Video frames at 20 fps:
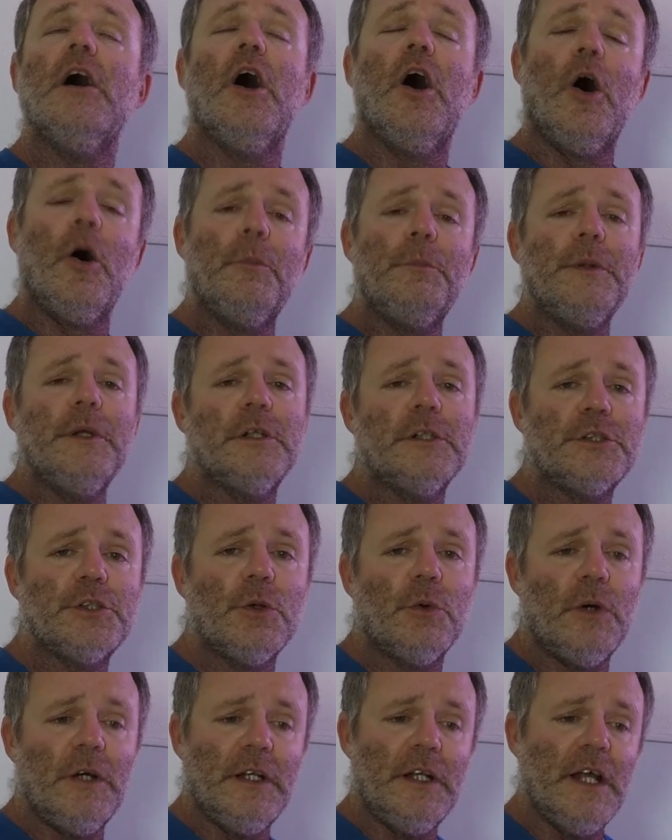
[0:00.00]
Hope you
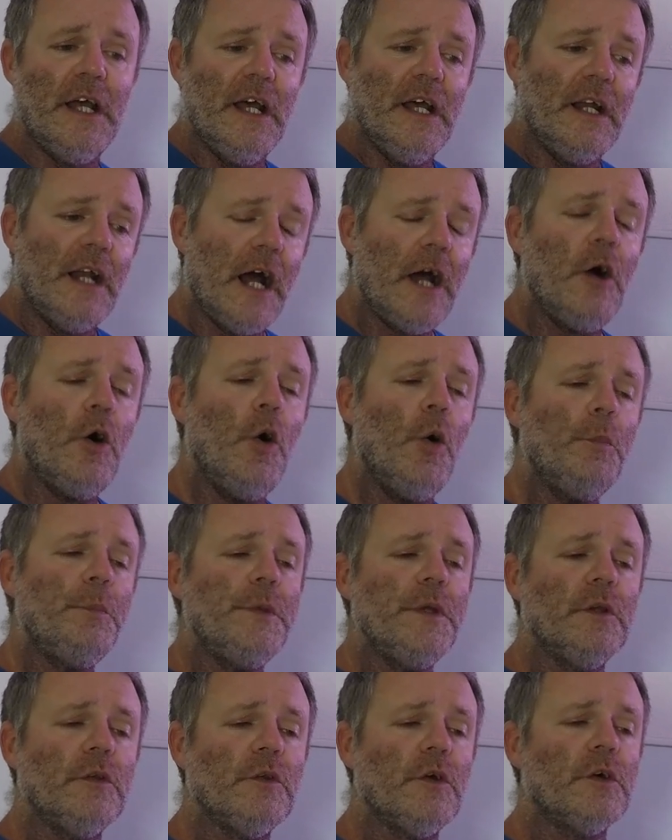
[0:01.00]
enjoyed. And I
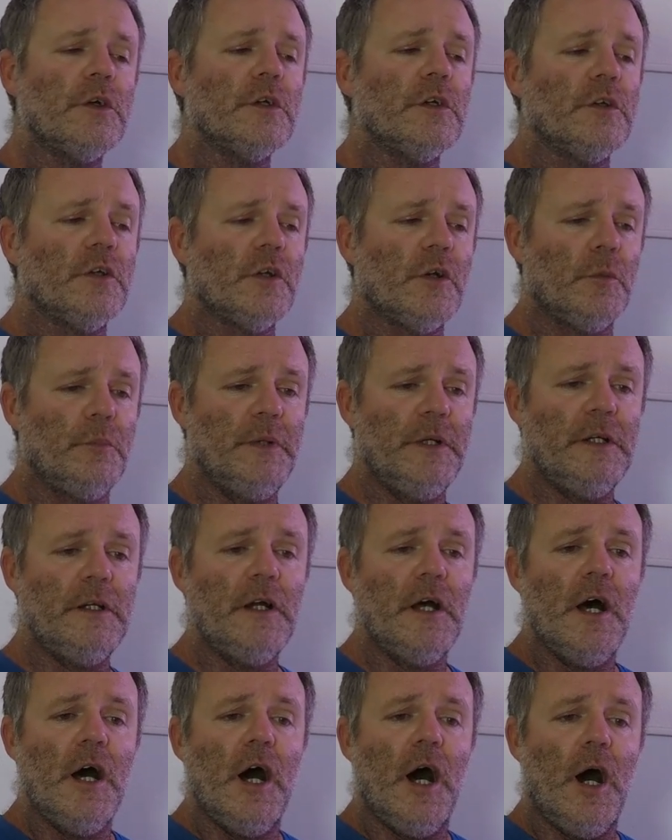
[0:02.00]
hope you learned a little bit
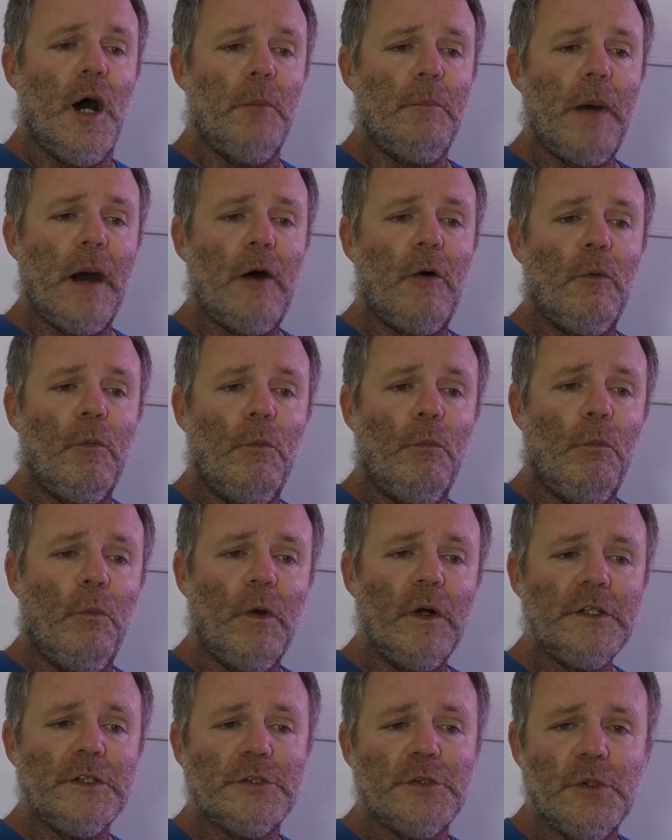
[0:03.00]
about
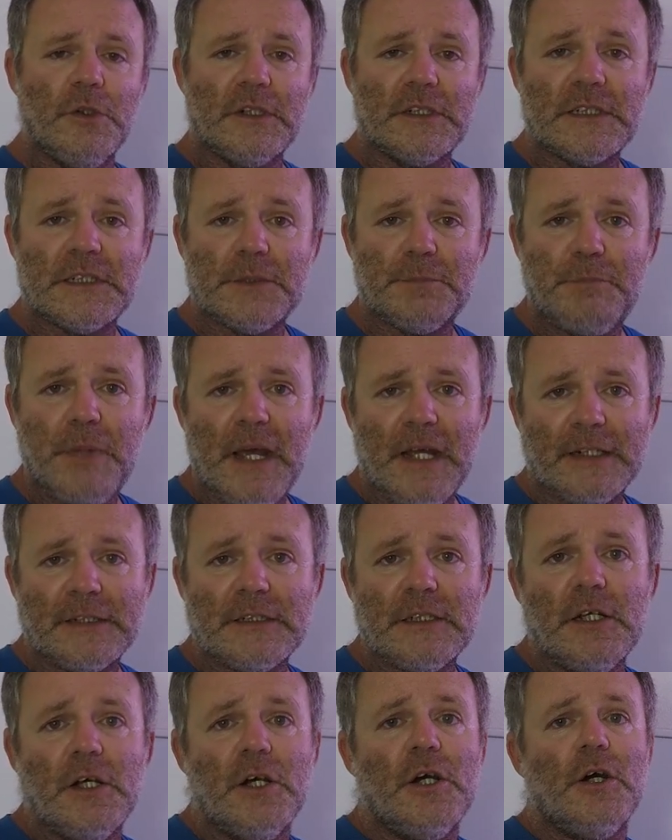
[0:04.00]
what to
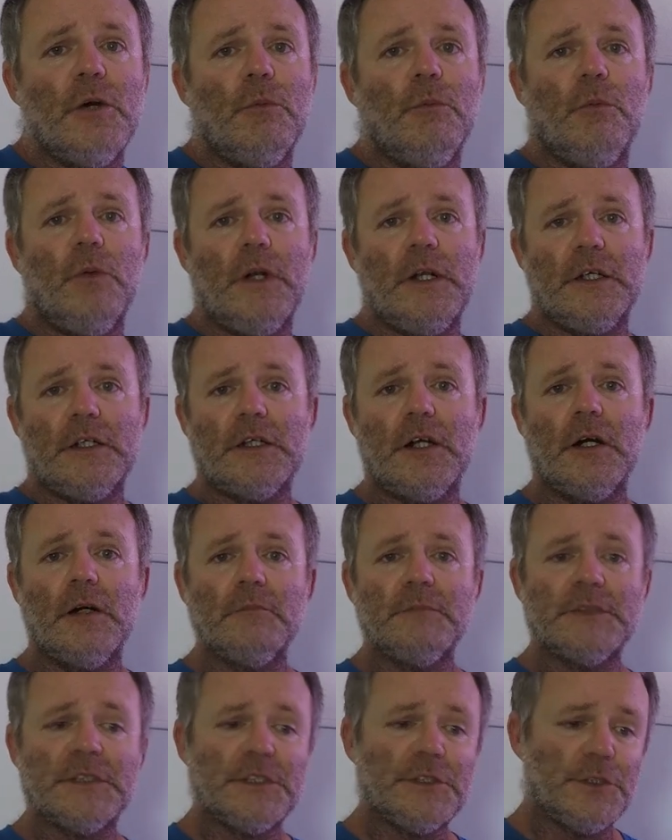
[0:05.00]
expect when it
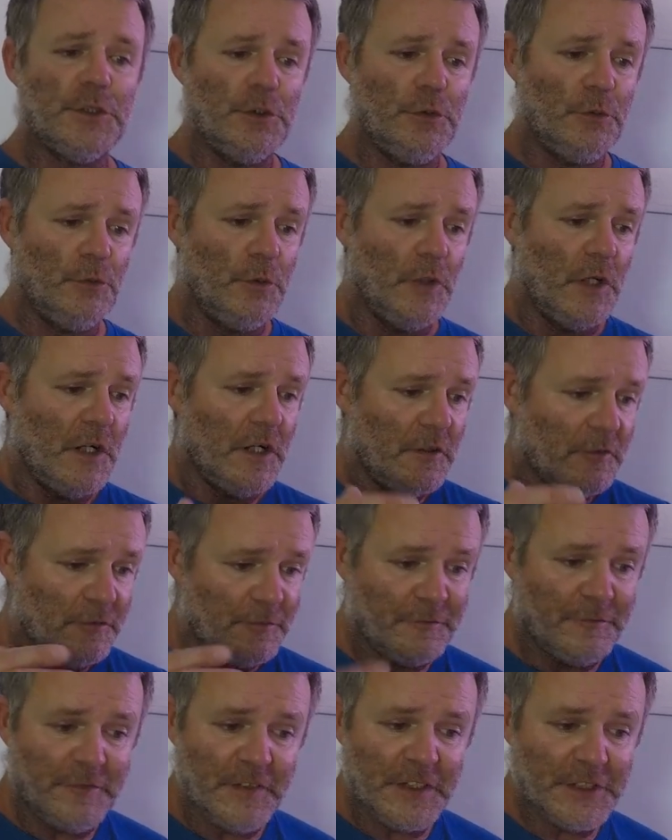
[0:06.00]
comes
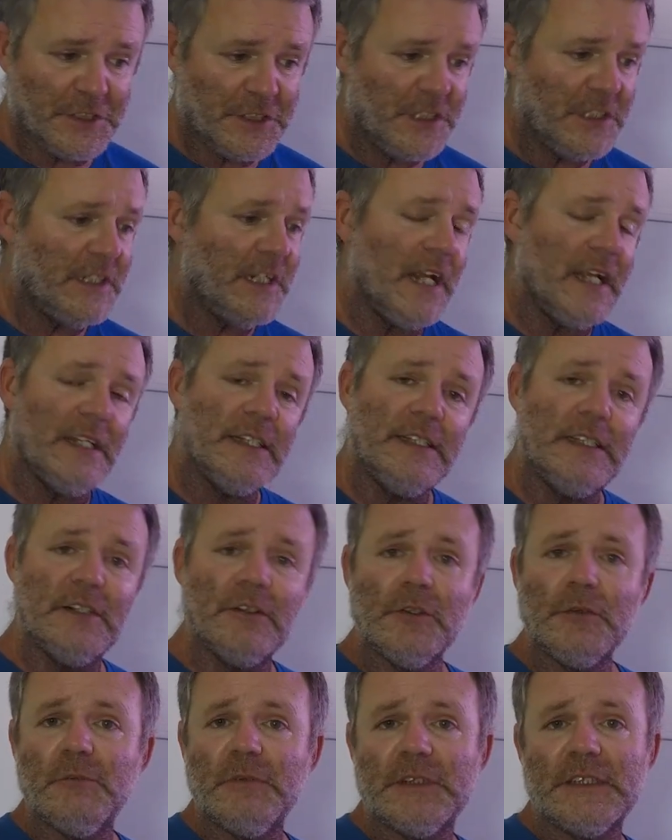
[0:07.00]
to fishing and
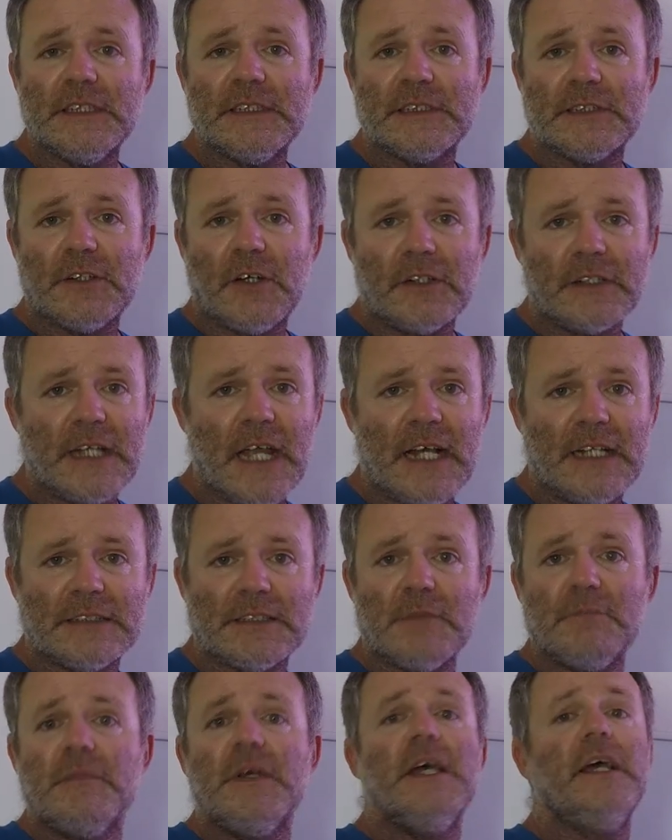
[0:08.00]
dealing with this
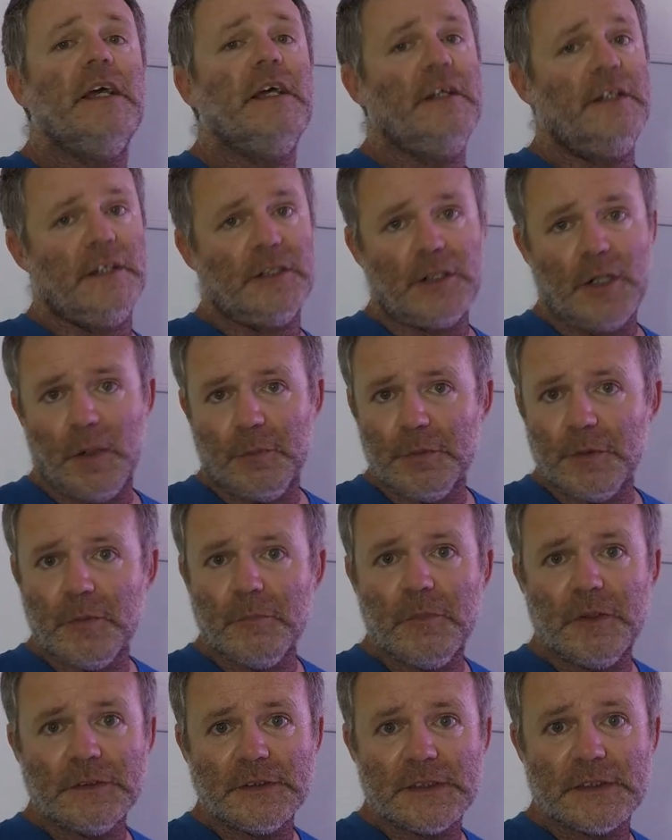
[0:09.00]
sargassum in a couple of
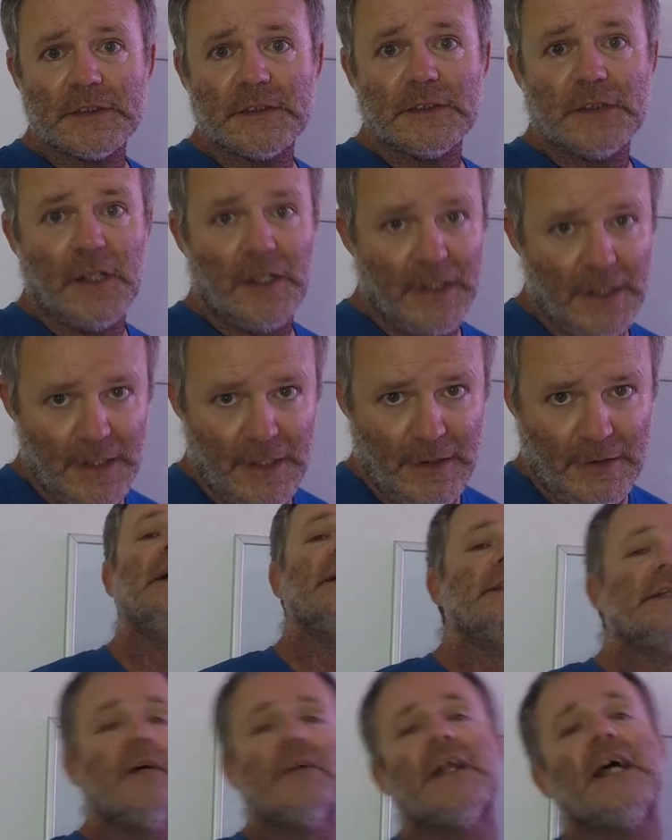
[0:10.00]
months ahead.
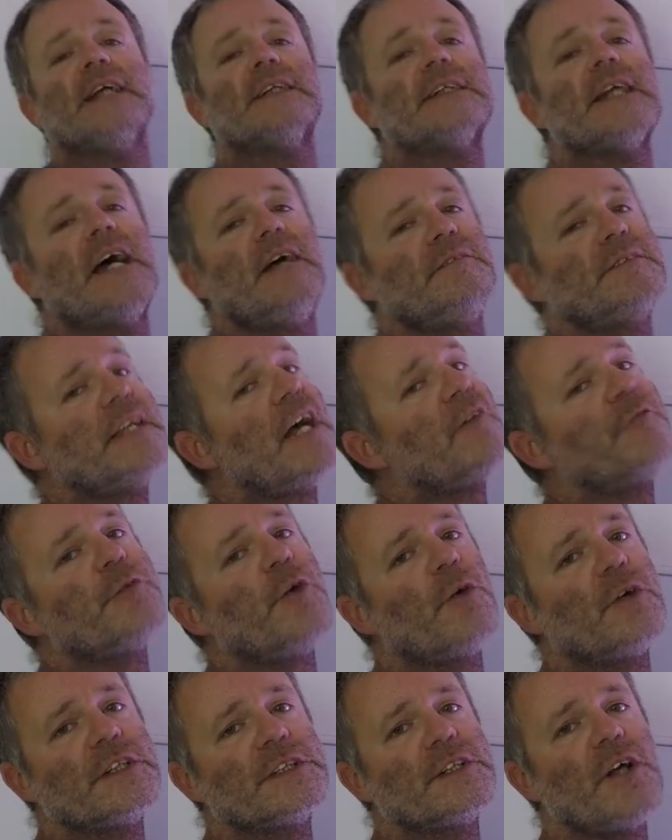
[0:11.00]
Till next time, South
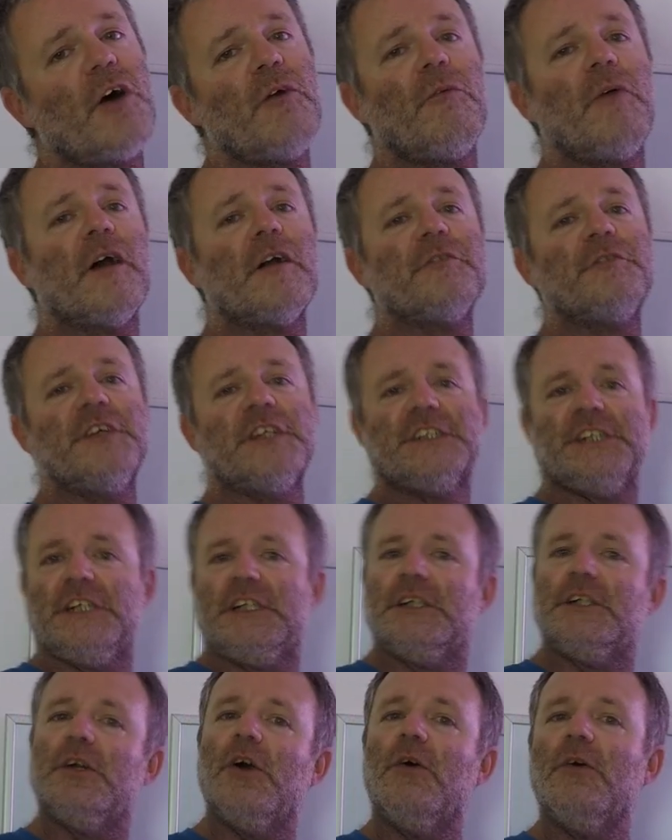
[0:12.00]
Florida saltwater
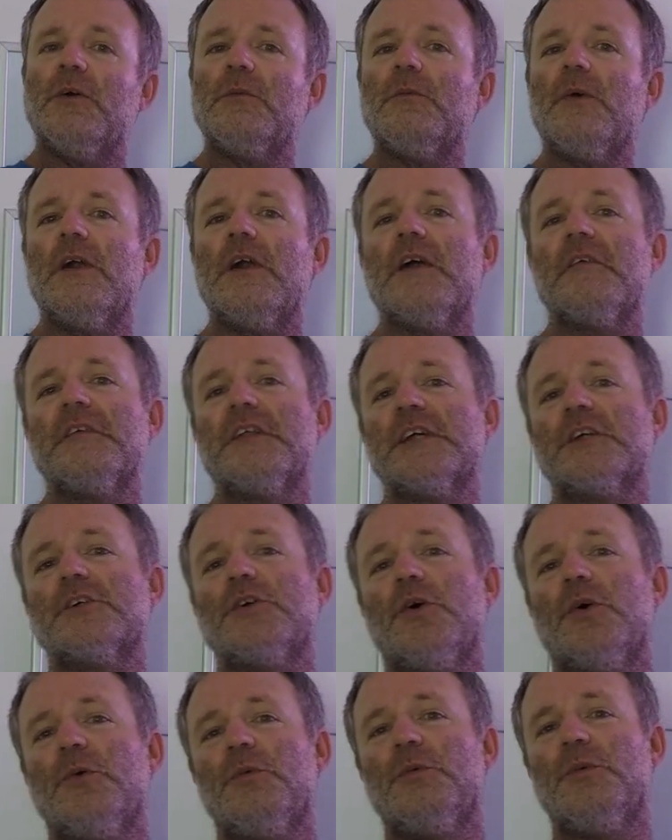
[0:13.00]
fishing, going wherever the
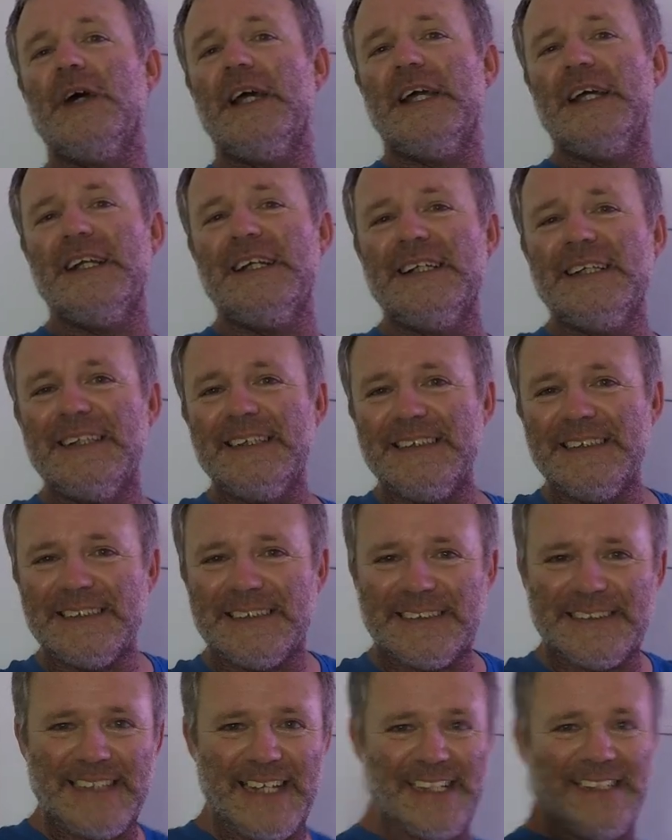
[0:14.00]
cool
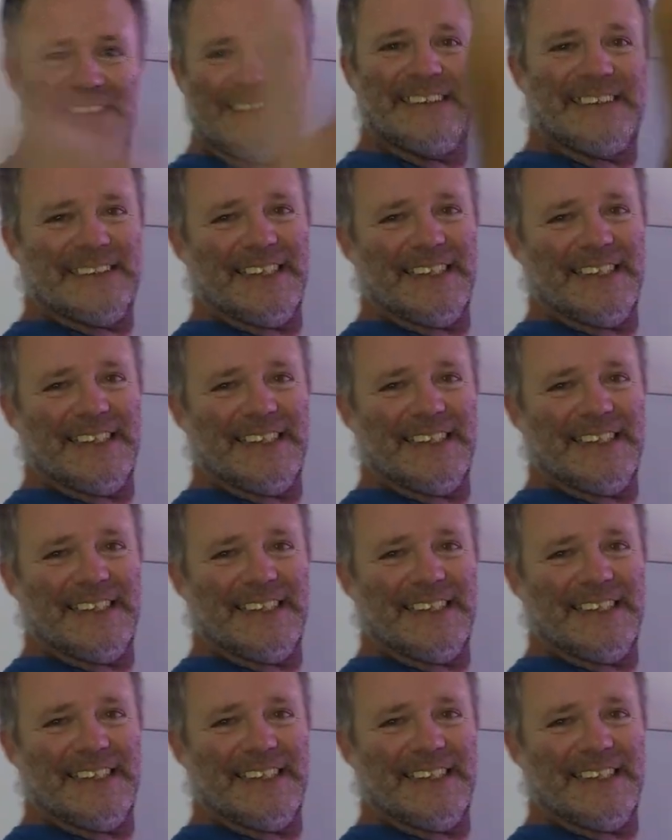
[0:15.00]
wind takes